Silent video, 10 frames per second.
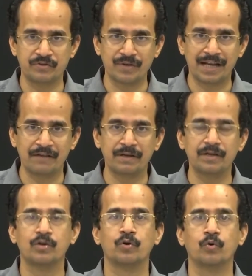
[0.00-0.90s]
new
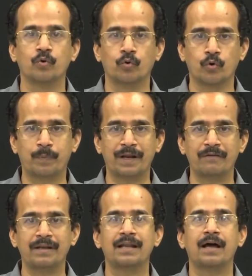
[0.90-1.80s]
mental models,
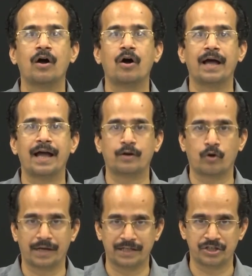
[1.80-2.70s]
creating
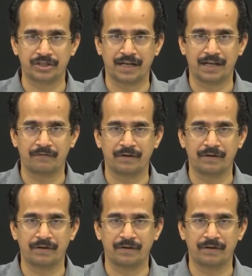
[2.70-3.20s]
shared vision.